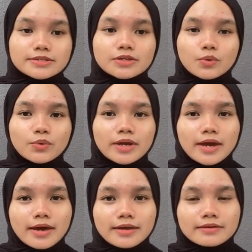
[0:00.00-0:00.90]
So we
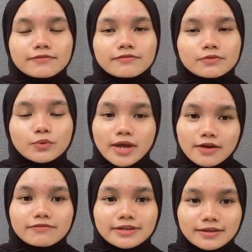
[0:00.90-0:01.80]
have
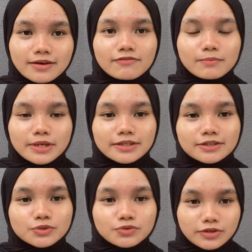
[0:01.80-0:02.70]
enough
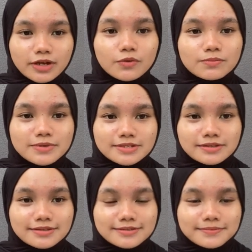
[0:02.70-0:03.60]
money to run our
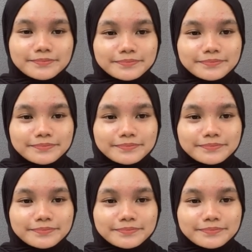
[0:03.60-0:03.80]
business.